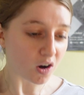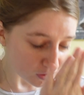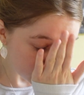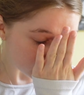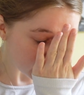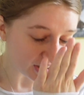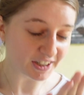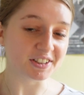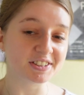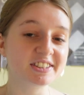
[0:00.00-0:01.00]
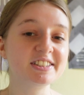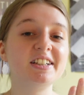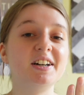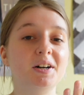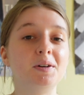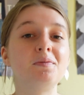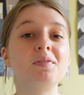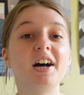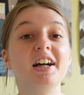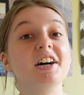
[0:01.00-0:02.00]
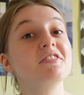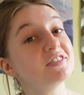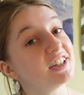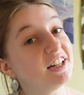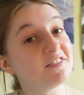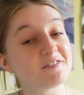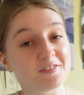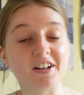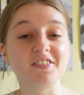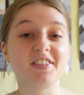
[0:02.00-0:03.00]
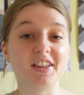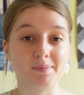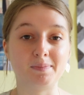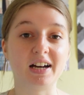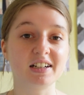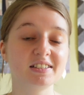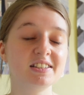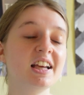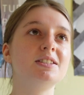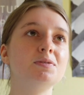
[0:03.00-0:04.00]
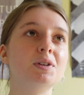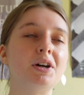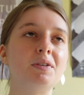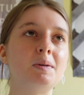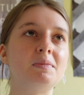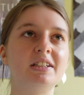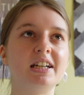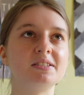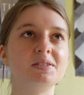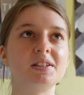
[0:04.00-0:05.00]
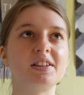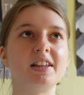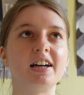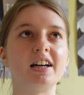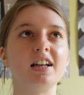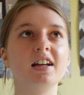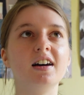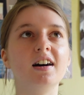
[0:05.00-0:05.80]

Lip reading: onto my nose, and I really felt the impacts. What I remember next was that